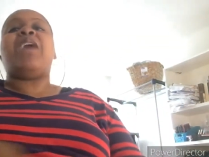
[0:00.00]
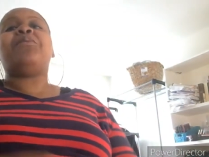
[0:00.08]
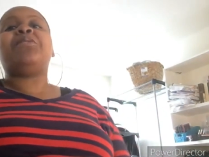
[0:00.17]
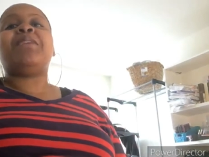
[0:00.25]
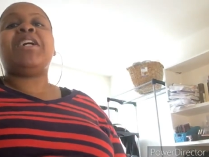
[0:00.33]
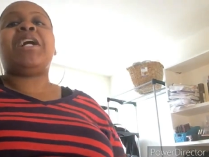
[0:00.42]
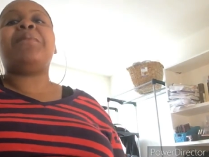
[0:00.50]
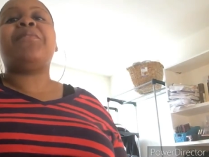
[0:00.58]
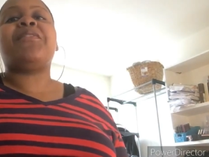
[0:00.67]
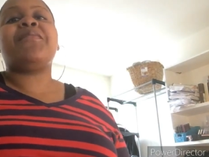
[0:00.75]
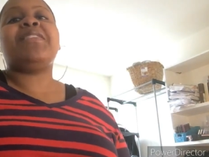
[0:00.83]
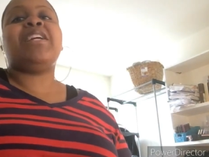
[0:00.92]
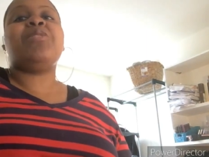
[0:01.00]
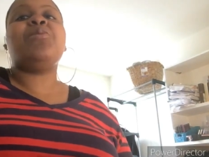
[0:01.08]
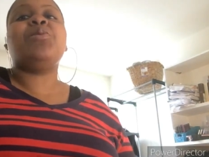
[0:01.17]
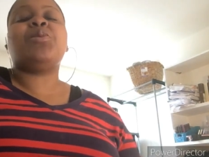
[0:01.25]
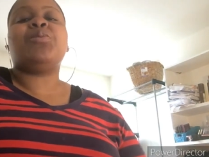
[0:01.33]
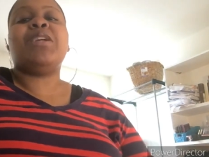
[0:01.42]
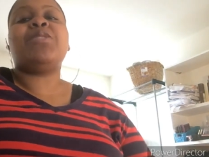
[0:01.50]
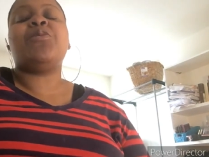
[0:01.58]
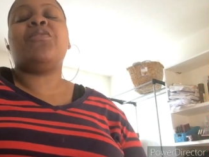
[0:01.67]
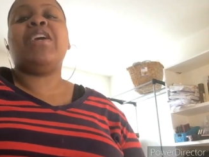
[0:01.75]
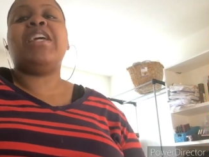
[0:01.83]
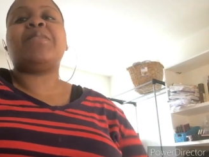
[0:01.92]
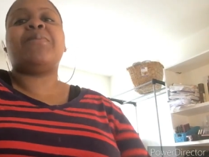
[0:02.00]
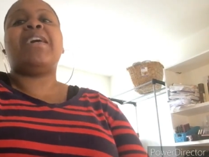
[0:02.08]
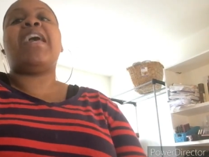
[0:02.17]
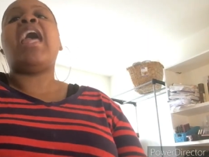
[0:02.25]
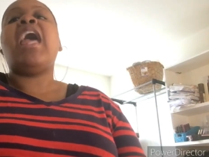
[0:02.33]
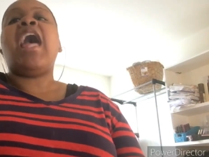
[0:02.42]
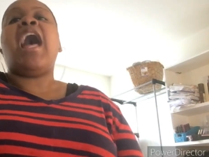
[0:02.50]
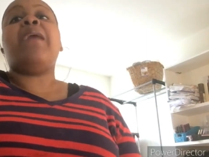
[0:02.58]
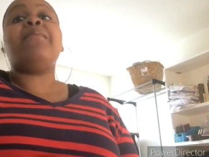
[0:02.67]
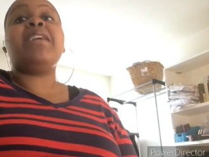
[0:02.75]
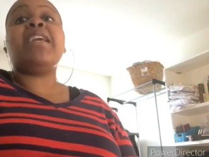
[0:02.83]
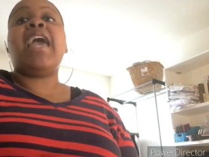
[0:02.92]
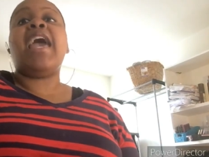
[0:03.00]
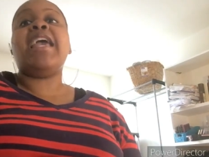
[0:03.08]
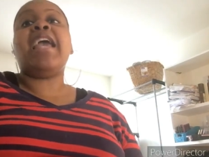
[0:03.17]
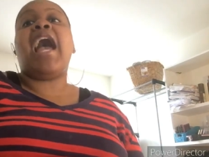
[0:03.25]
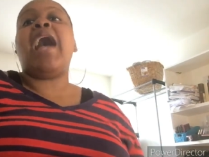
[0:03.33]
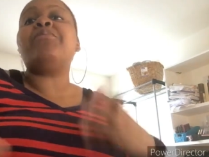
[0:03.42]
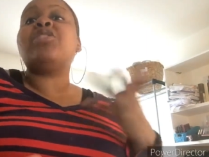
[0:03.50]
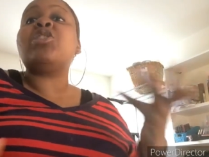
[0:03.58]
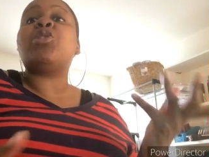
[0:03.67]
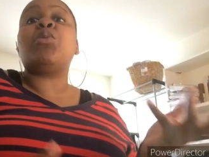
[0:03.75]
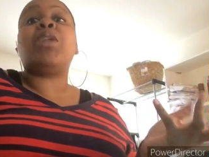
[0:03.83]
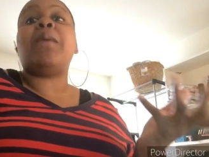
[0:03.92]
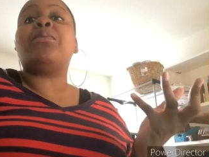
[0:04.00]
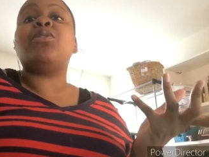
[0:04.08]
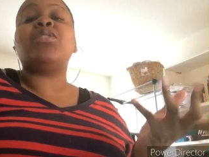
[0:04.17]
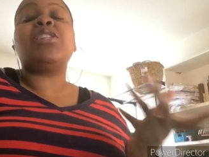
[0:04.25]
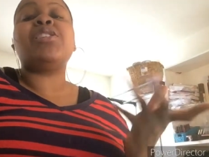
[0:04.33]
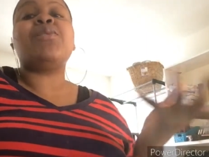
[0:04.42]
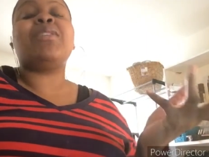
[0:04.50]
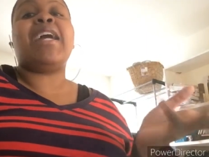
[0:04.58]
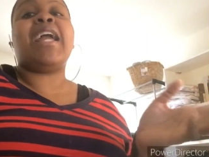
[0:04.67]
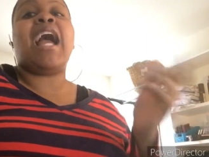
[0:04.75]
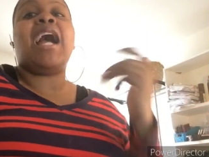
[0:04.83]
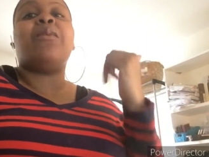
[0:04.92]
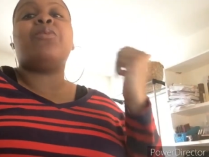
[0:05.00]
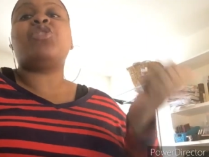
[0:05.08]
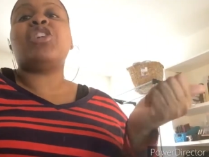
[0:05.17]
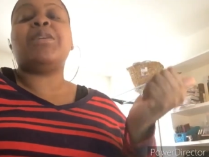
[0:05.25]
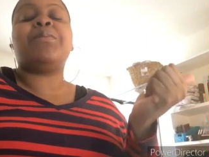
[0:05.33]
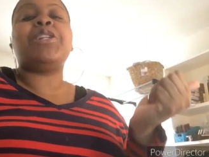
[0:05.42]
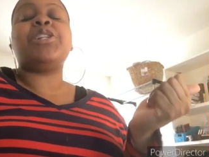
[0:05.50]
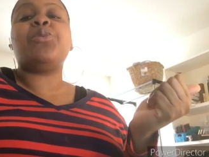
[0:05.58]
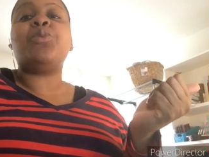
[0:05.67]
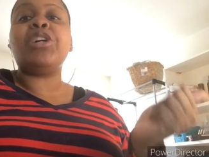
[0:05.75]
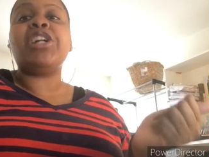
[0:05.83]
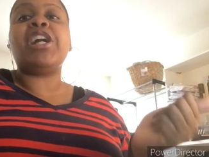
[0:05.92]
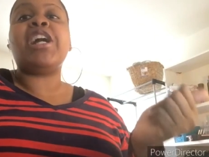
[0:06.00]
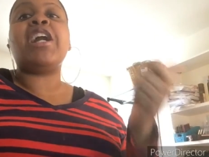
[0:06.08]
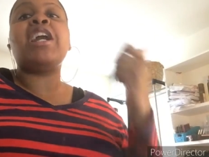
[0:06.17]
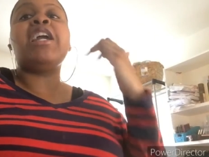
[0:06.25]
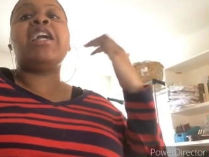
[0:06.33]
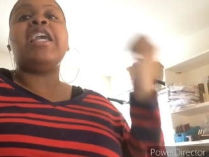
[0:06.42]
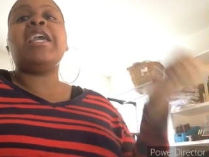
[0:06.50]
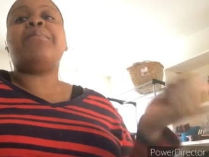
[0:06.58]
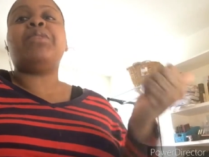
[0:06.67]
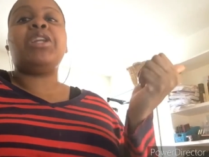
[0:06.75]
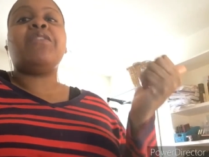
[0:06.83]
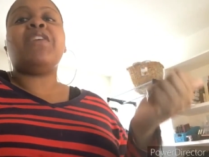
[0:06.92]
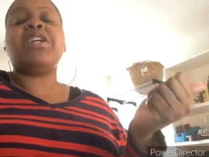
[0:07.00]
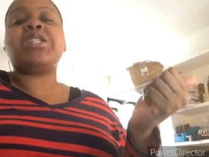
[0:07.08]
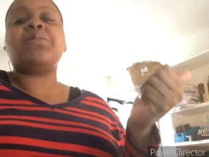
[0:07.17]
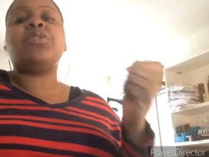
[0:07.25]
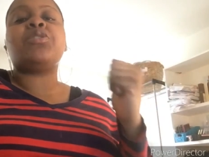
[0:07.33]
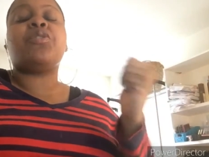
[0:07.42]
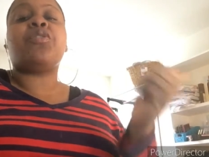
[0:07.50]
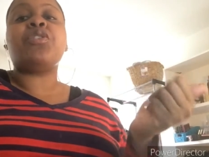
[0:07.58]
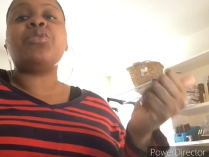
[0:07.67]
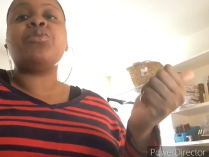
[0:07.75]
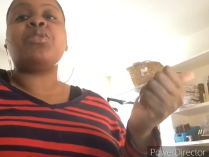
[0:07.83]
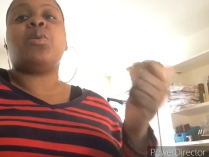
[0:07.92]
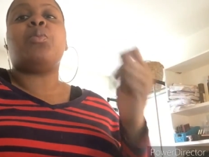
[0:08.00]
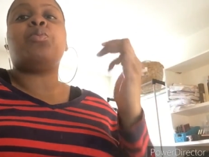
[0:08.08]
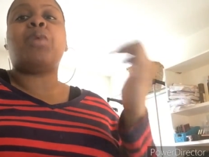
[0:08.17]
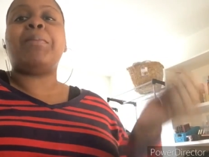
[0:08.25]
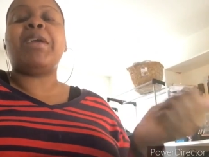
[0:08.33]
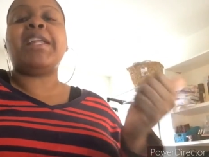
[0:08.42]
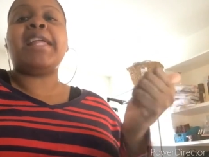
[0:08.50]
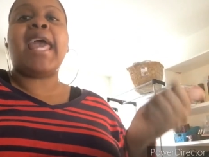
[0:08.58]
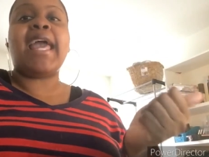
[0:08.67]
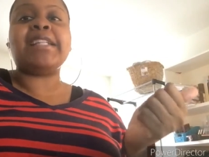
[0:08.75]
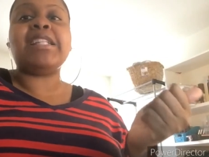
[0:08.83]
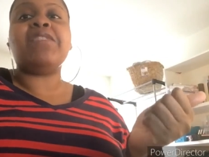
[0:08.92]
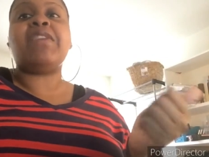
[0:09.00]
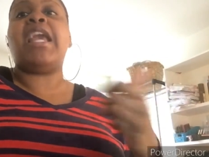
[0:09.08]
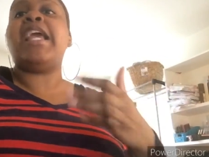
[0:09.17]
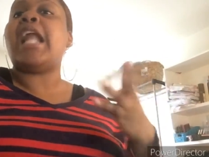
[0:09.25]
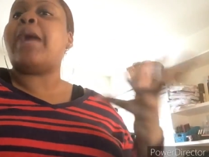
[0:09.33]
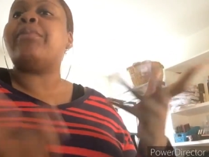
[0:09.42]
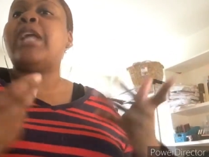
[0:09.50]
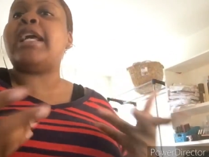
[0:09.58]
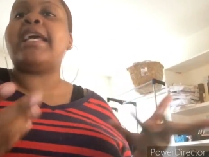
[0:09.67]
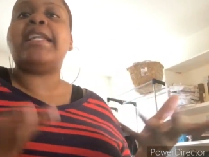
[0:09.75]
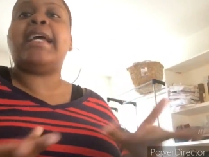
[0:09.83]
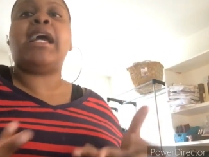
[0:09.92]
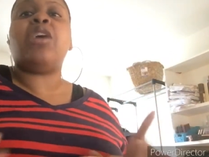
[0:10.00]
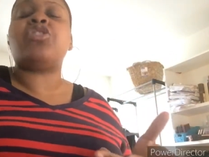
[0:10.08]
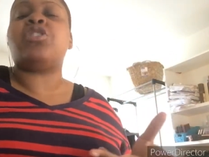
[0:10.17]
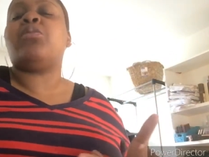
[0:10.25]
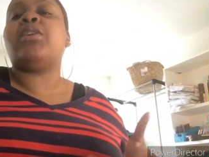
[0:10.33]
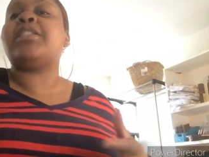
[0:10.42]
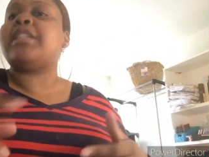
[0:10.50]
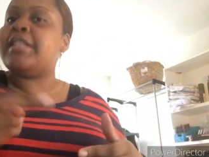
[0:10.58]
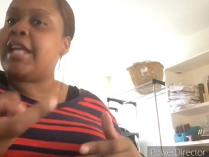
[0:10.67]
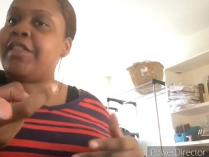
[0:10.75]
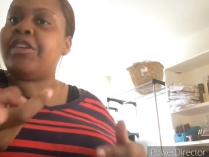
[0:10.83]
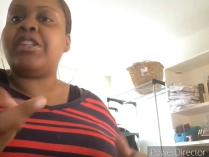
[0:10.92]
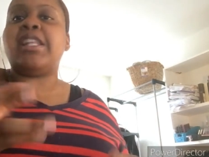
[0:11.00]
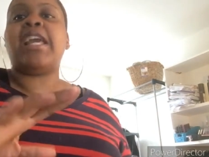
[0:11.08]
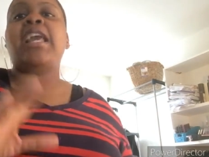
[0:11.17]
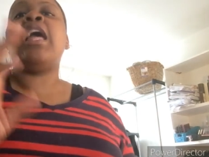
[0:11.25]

wouldn't like coming for me like you losing weight too fast. But I mean, hey, I'm just doing what I'm supposed to do. Like I'm drinking plenty of water, eating plenty of vegetables and fruits, I'm um, being active, and I'm not in the house no more. That's another thing